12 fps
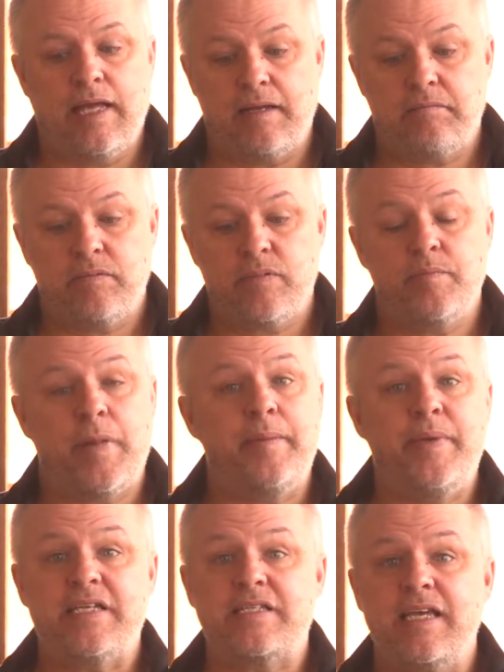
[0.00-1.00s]
that
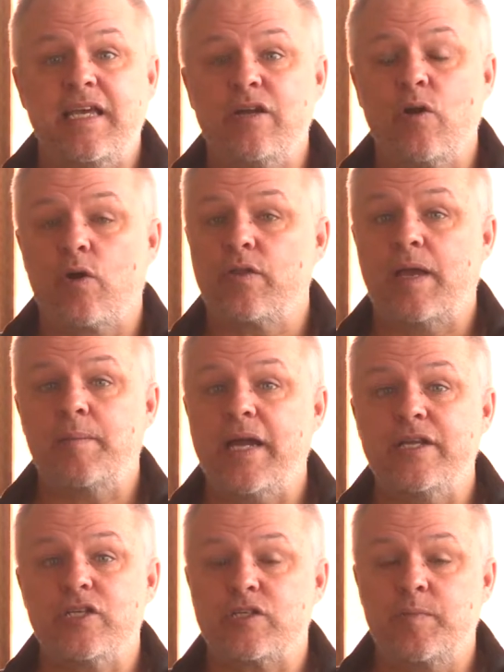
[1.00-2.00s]
may be sin or they
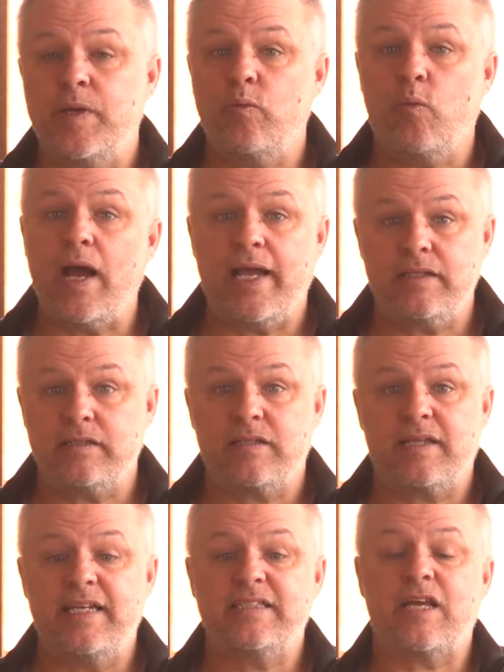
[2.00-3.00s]
may just be
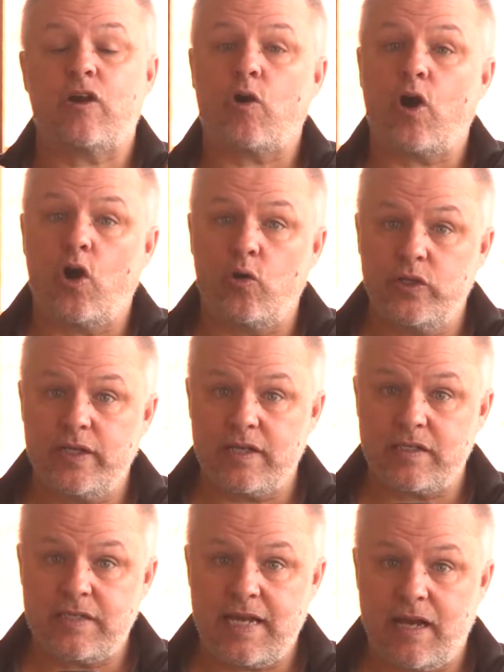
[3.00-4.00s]
weights, things that are
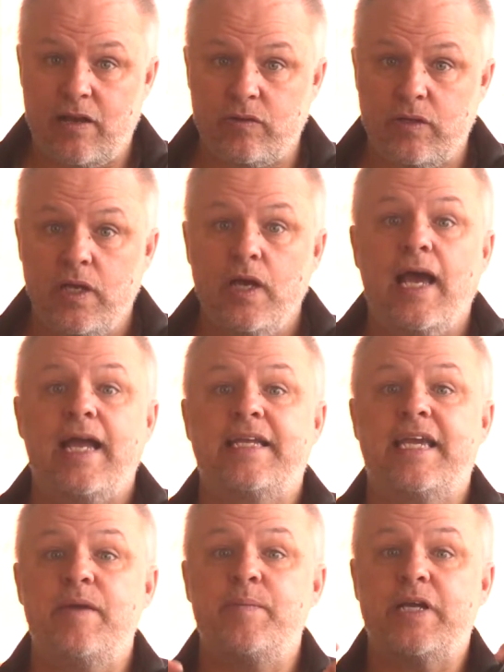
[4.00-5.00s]
holding us down
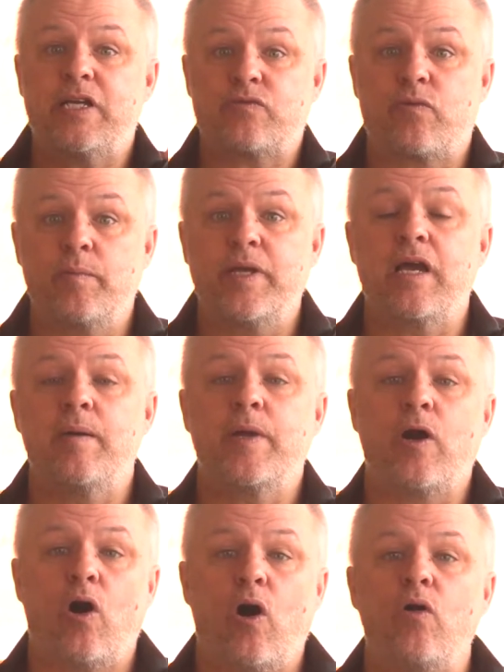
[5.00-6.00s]
and keeping us from
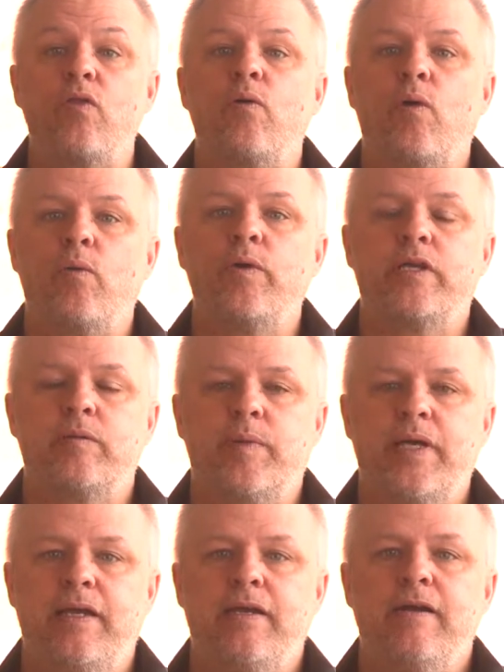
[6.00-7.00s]
becoming all that what we
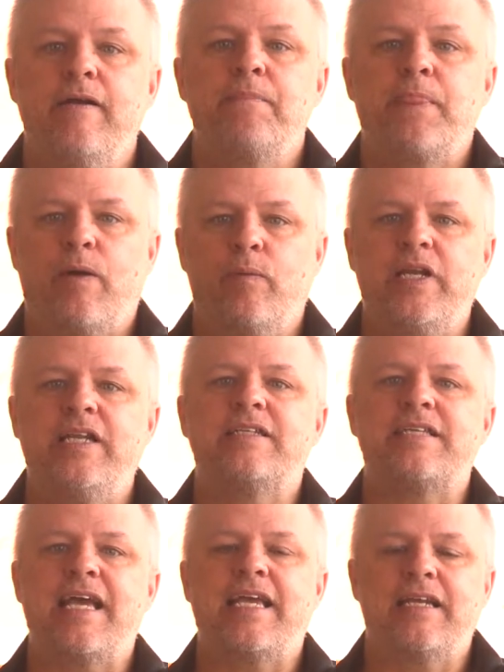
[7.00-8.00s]
could be. And we need
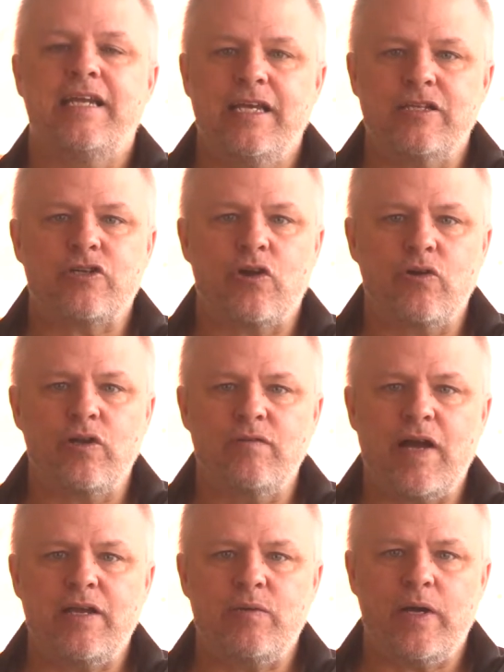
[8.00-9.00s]
to take an internal
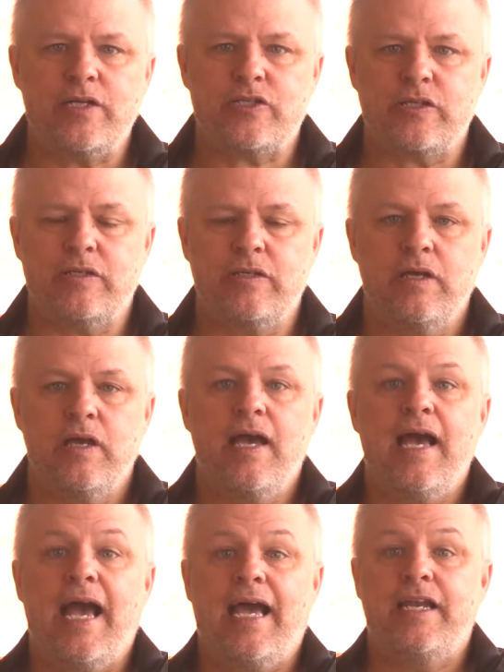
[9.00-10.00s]
evaluation
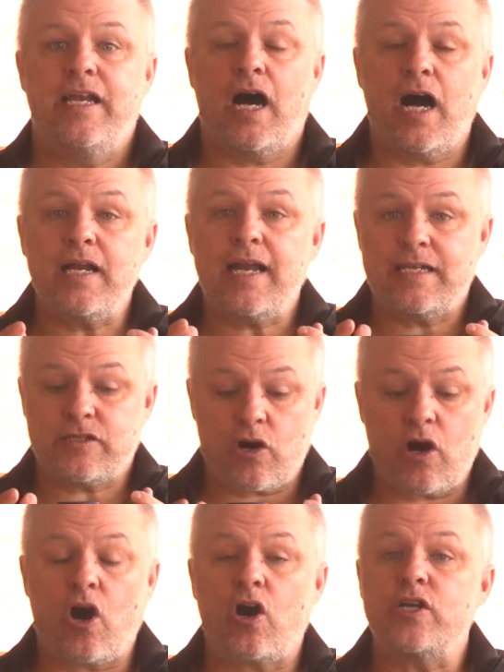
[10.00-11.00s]
and not, as
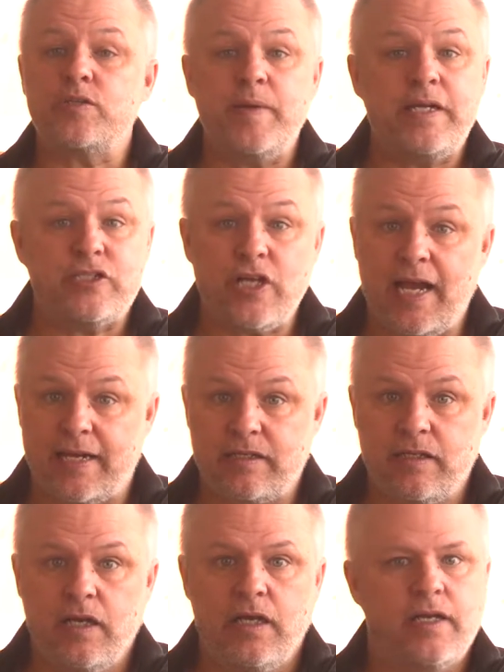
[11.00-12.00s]
our heart is being
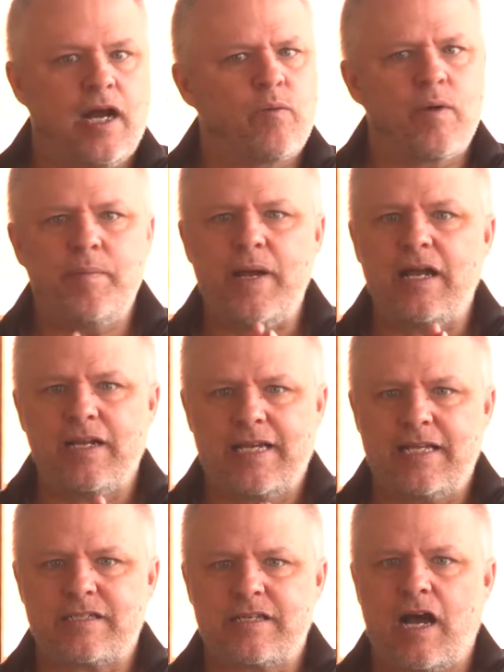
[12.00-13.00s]
checked, not rebel
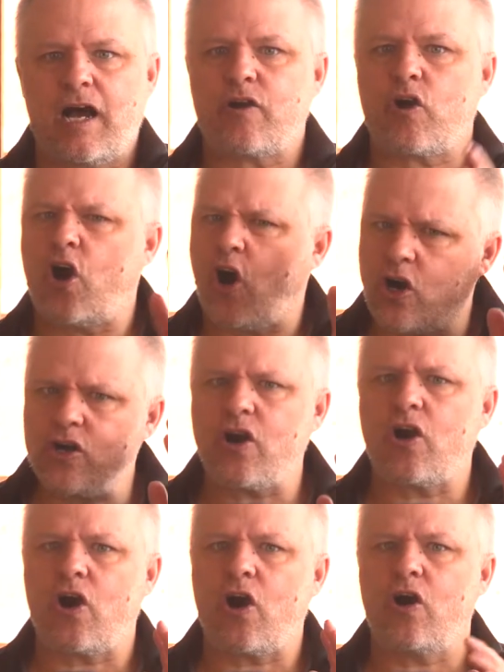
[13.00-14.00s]
against God or
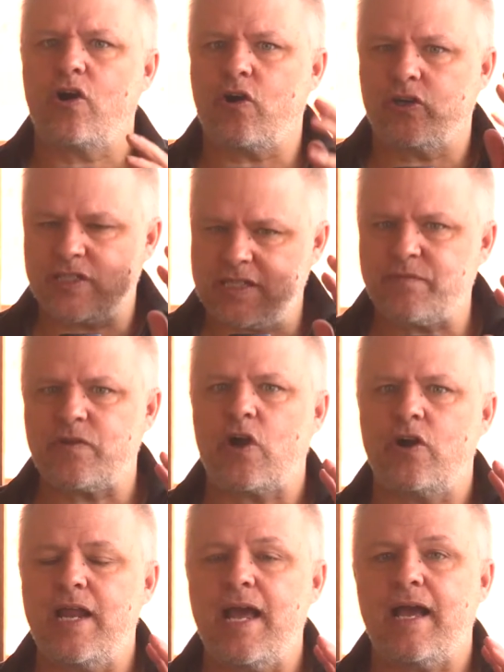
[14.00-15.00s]
harden our heart or
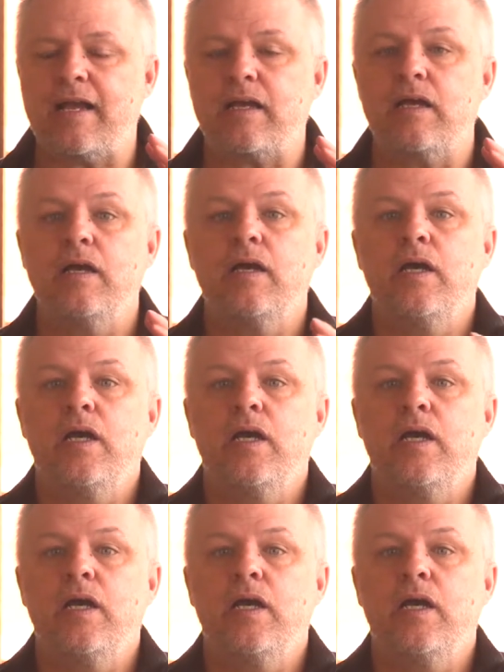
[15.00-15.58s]
stiffen our neck,